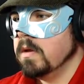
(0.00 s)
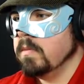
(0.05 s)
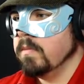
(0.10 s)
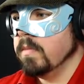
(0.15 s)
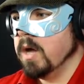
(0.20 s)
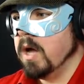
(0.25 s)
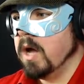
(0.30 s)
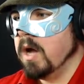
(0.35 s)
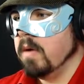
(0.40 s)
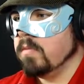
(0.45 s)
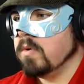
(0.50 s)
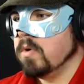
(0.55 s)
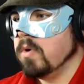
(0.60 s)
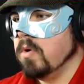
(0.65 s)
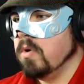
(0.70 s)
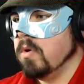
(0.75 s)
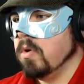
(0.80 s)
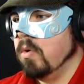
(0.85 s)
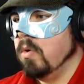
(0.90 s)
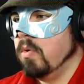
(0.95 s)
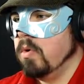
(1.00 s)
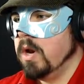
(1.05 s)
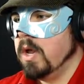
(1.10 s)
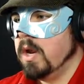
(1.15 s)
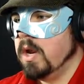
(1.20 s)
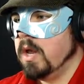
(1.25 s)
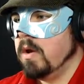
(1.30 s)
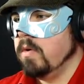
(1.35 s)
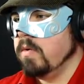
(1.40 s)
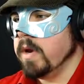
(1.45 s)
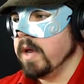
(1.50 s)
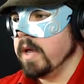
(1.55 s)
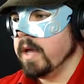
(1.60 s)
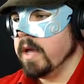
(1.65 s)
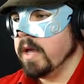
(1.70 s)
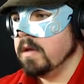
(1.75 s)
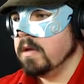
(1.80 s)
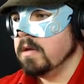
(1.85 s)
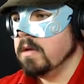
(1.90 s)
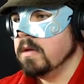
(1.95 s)
But I'm all alone
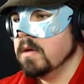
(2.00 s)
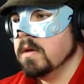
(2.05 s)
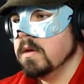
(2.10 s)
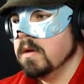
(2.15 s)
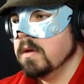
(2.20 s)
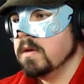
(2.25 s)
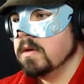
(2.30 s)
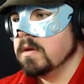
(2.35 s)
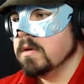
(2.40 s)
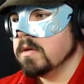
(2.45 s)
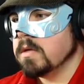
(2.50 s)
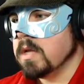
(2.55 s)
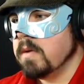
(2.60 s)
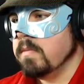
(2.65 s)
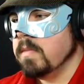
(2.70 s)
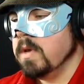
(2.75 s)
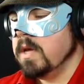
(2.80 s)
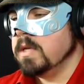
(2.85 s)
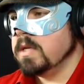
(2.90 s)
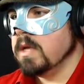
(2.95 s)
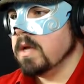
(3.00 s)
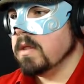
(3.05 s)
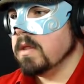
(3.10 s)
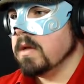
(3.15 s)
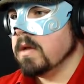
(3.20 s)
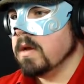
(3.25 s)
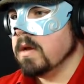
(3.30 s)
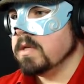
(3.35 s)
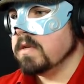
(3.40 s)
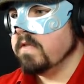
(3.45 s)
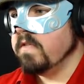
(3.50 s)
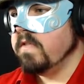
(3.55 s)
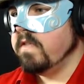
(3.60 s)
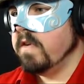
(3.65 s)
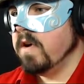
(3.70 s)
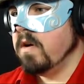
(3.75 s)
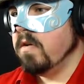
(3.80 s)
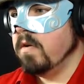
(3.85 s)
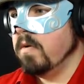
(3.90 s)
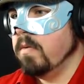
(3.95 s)
here, so that means the other guys are
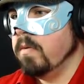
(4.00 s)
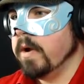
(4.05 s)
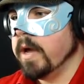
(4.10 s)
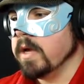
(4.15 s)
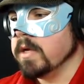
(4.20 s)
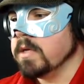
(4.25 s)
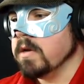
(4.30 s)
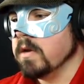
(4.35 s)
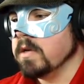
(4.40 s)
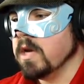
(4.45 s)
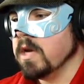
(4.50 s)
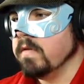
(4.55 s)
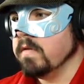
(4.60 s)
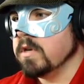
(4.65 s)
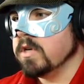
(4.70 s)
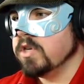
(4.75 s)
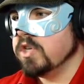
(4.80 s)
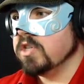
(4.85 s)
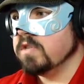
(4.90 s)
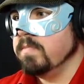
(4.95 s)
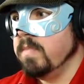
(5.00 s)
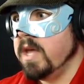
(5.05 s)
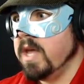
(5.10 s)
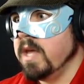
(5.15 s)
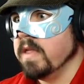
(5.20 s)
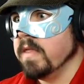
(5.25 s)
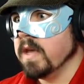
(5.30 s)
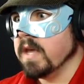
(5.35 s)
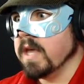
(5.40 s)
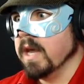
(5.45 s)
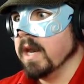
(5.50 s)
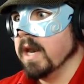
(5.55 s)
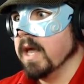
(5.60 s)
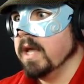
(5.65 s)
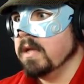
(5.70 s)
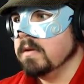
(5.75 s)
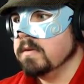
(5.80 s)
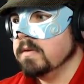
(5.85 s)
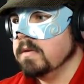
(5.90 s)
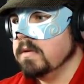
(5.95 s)
far away. So it's either just me and the killer.
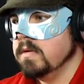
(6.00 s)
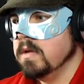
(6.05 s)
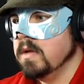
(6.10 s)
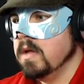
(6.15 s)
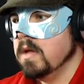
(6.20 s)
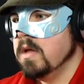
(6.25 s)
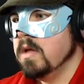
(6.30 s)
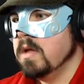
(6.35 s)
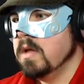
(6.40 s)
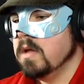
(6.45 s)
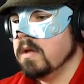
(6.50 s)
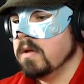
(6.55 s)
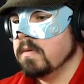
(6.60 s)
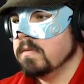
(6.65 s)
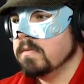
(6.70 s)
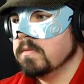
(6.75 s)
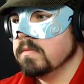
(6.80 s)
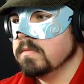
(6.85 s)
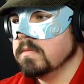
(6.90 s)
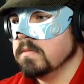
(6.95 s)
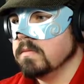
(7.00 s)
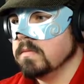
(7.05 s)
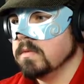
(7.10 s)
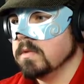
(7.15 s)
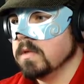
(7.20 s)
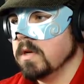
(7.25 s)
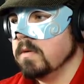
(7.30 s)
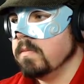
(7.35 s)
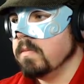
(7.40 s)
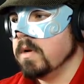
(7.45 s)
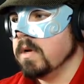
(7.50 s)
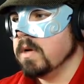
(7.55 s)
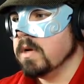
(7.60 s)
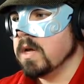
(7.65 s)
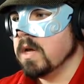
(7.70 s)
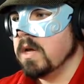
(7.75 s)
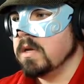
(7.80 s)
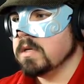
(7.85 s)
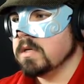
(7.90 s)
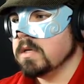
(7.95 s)
Nope.
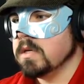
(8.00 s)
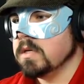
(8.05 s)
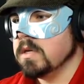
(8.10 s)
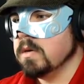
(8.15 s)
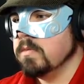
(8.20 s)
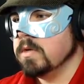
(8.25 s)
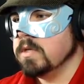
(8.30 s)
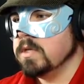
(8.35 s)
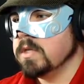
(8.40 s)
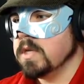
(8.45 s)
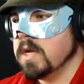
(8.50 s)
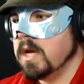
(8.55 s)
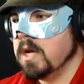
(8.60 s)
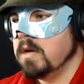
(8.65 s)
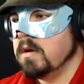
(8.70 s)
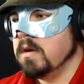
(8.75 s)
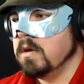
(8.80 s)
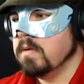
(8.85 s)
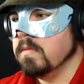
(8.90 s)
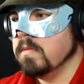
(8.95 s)
Okay, so someone's down.